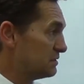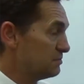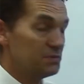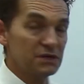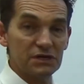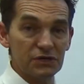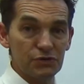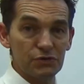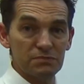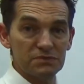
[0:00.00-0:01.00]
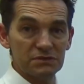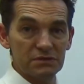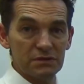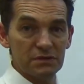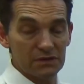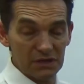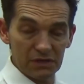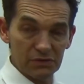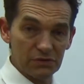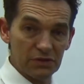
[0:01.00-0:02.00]
metre cubed? Now you
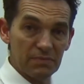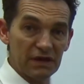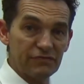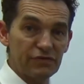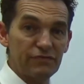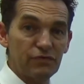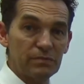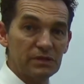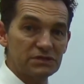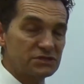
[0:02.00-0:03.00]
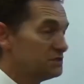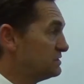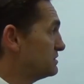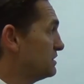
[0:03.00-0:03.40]
can look on the back for your formula sheet.